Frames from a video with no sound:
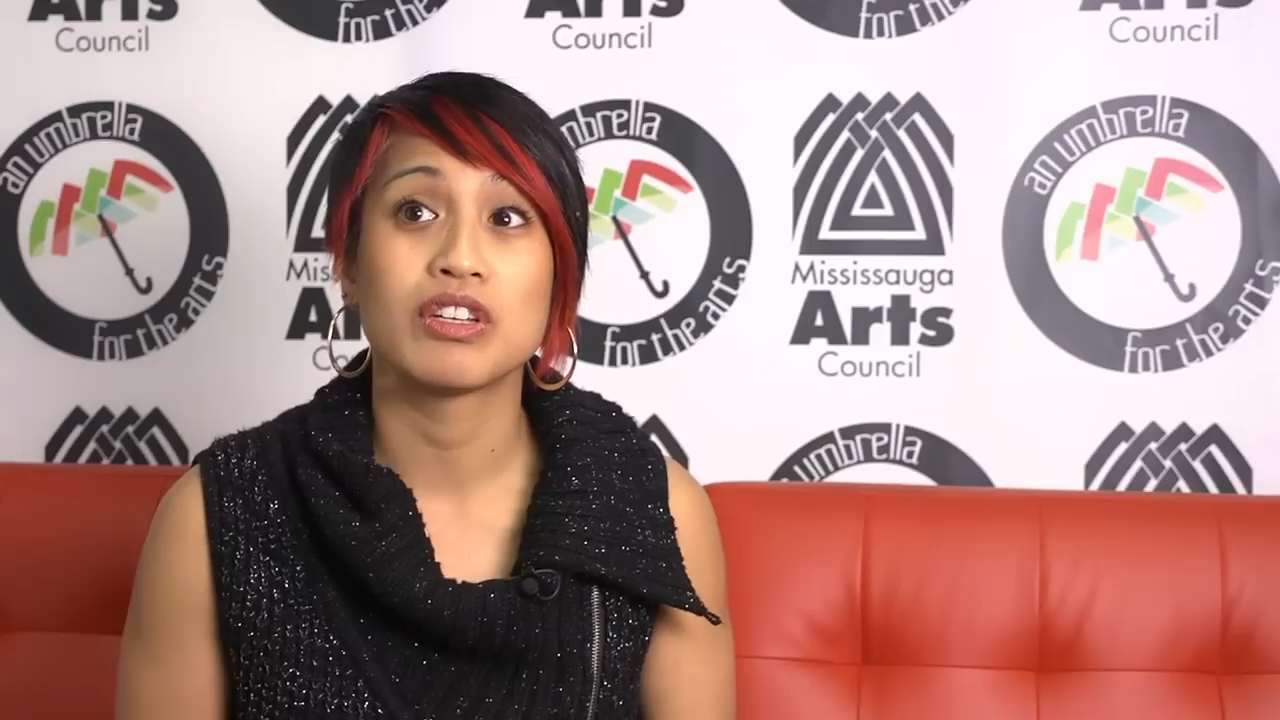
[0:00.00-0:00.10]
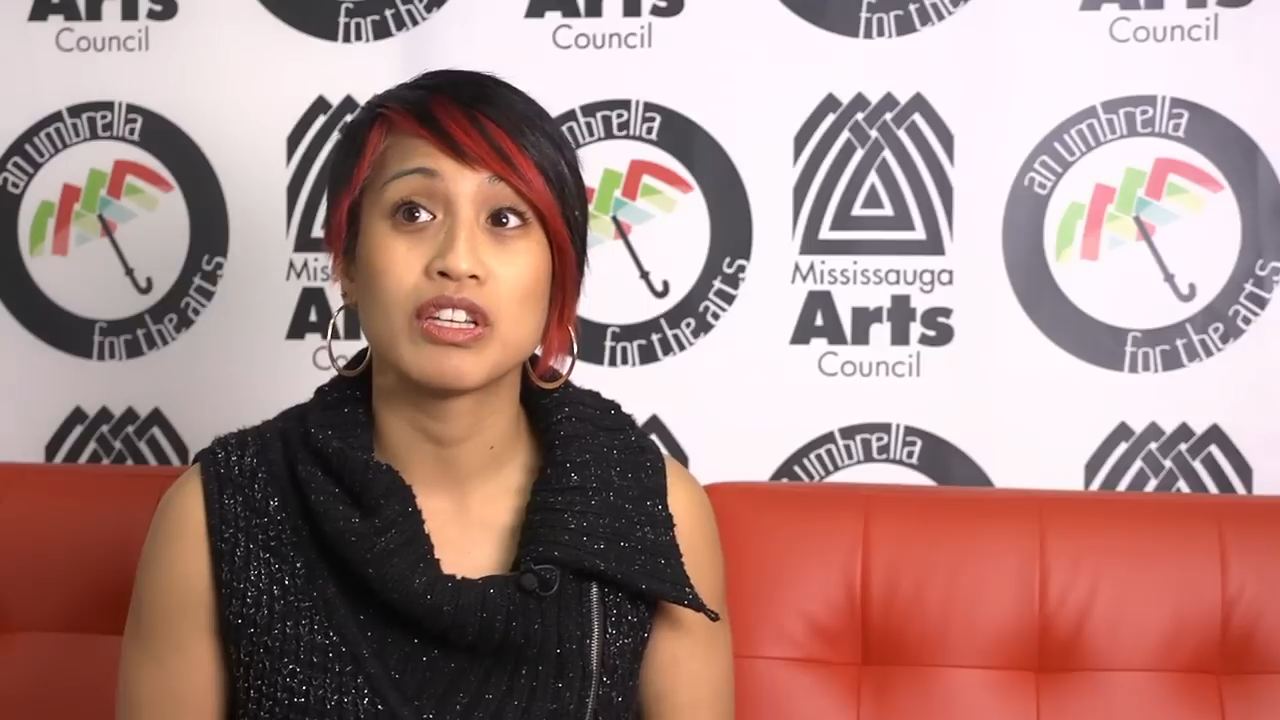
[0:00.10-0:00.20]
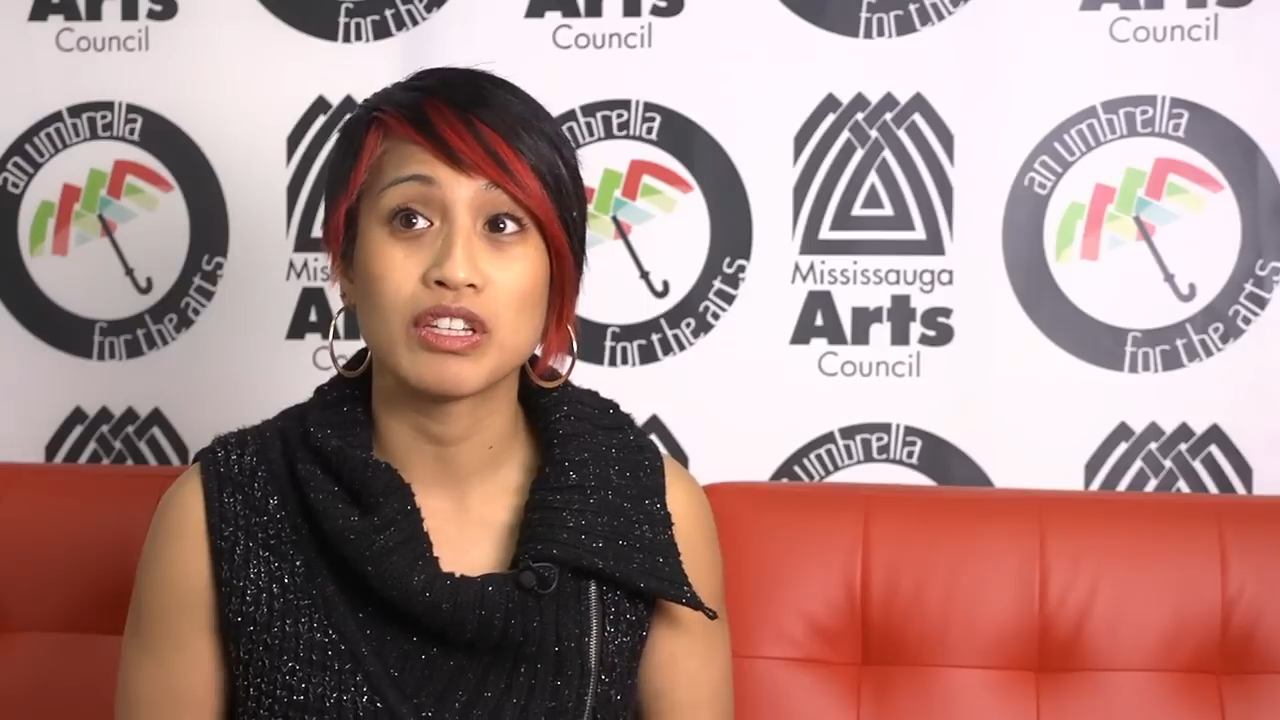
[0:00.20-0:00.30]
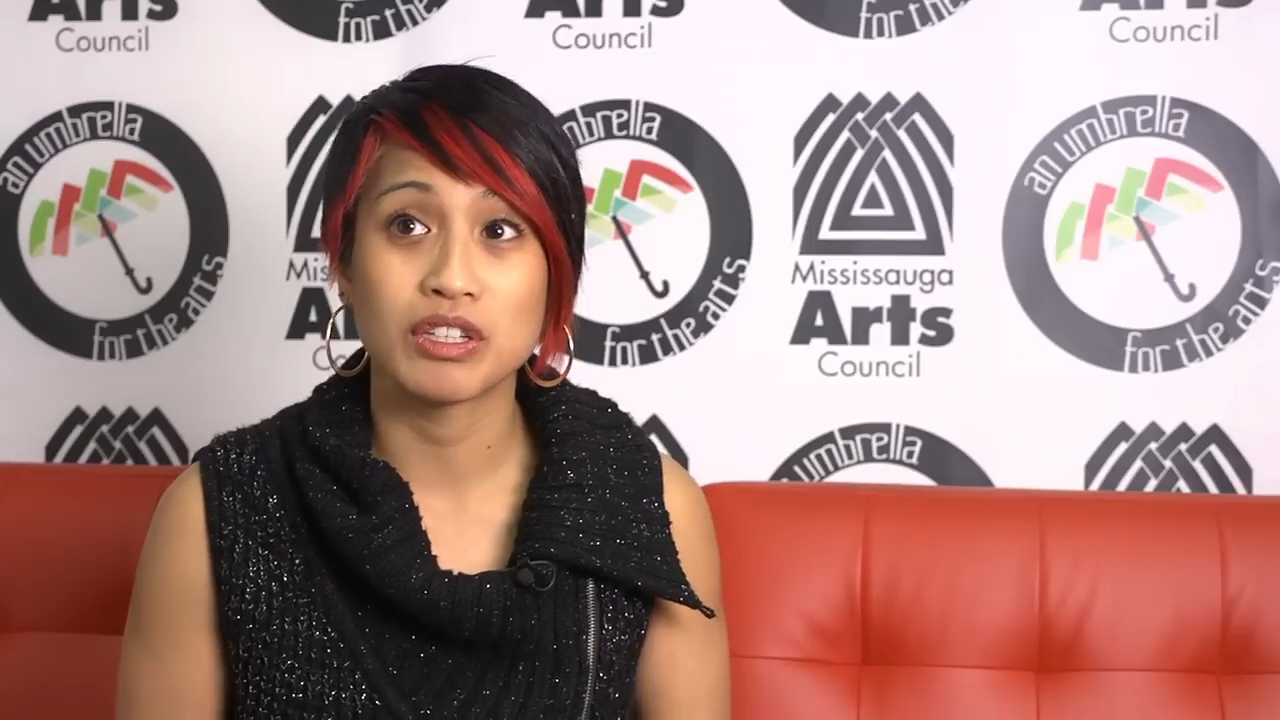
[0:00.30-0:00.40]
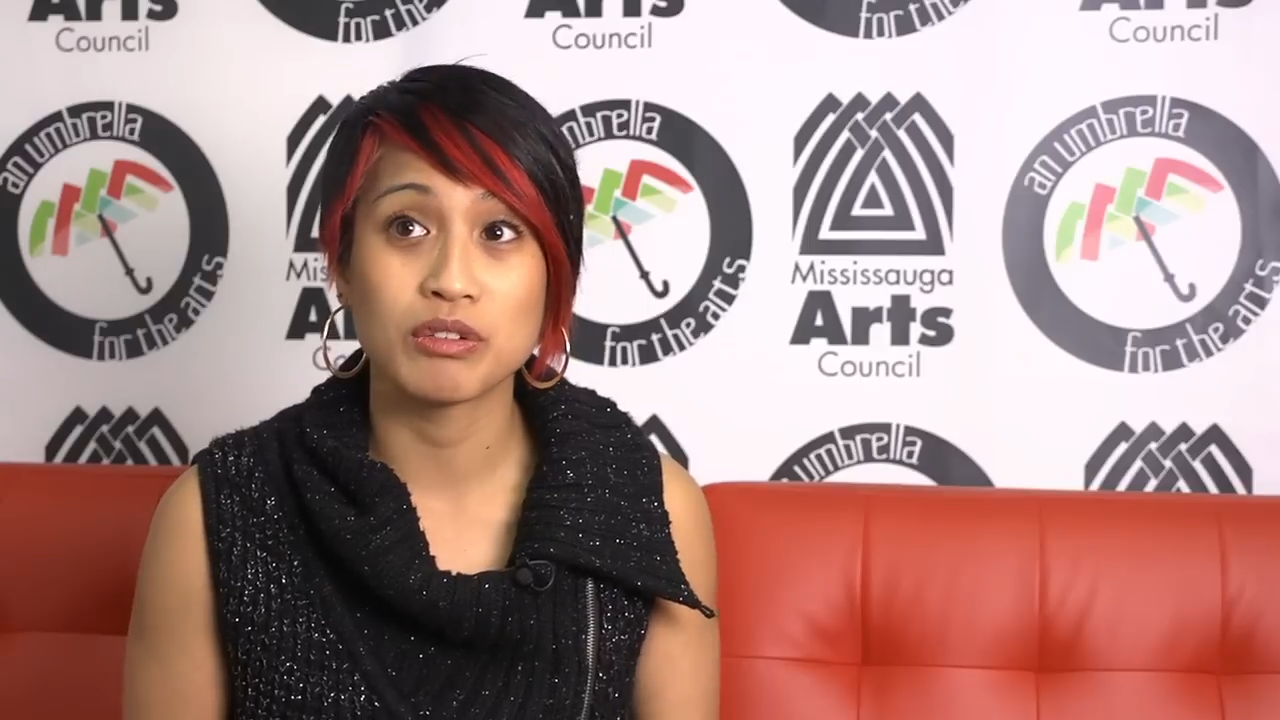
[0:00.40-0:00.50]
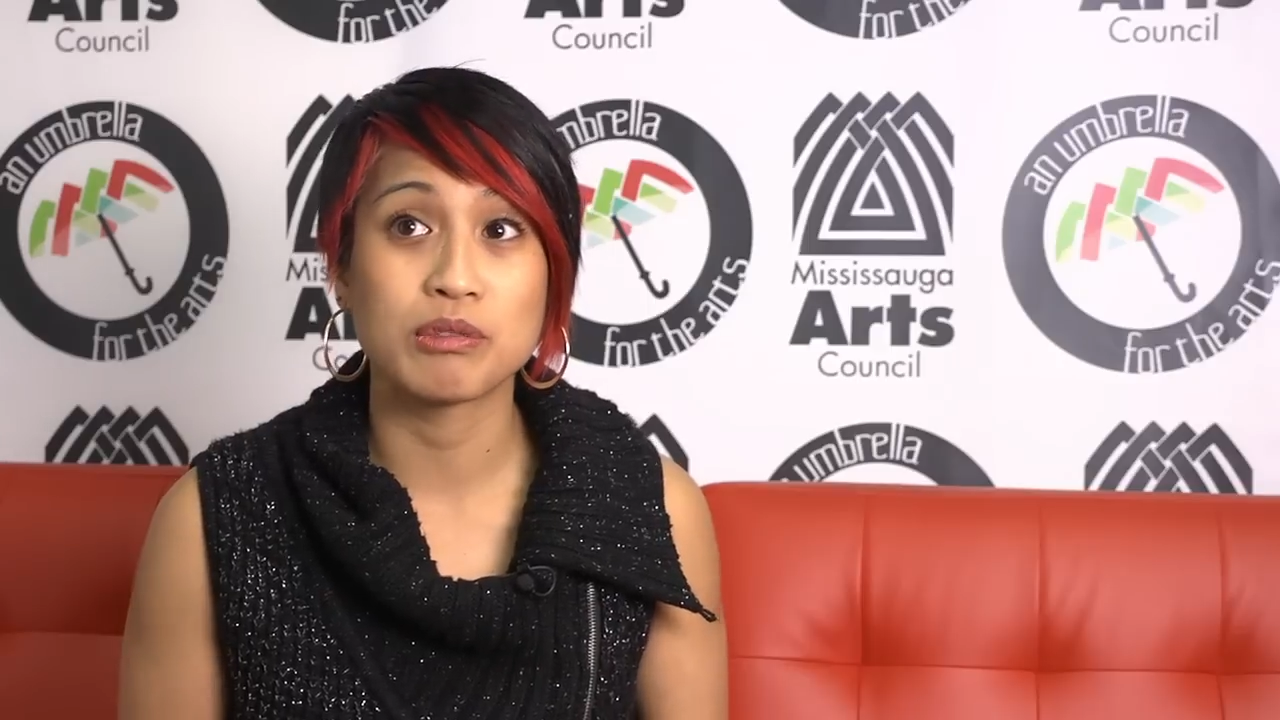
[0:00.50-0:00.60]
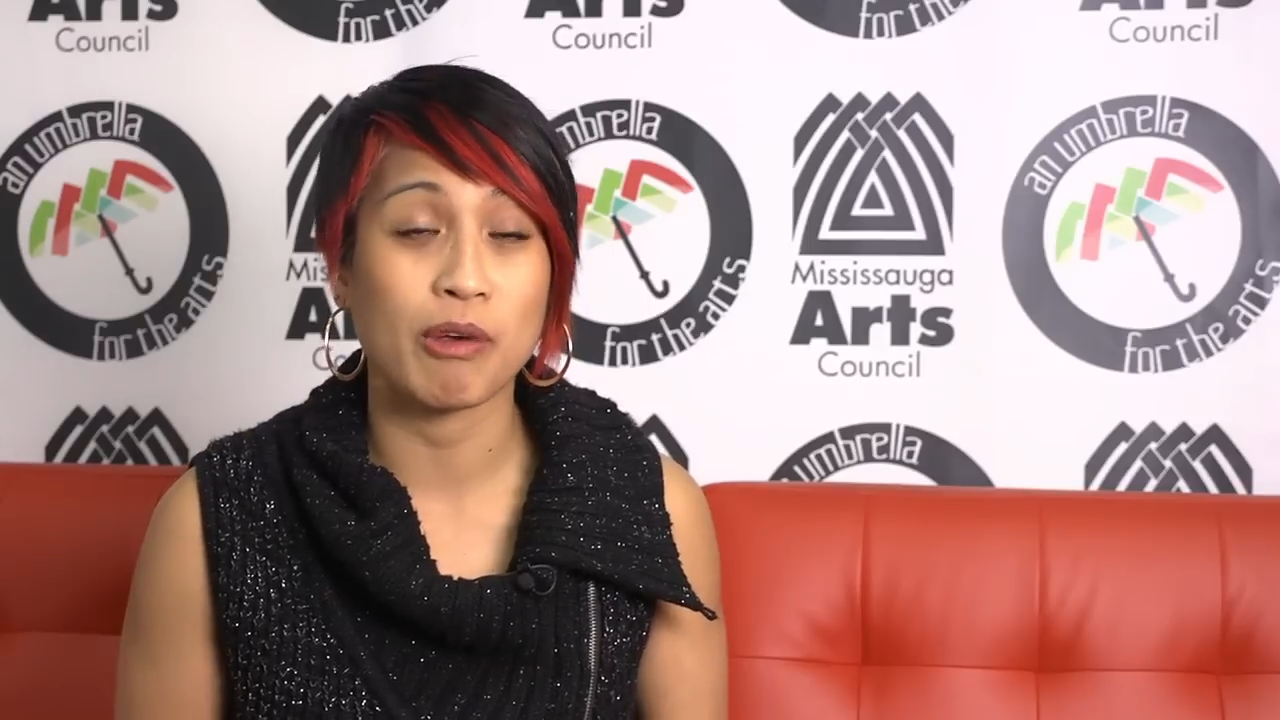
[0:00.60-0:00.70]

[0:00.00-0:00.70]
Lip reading: huge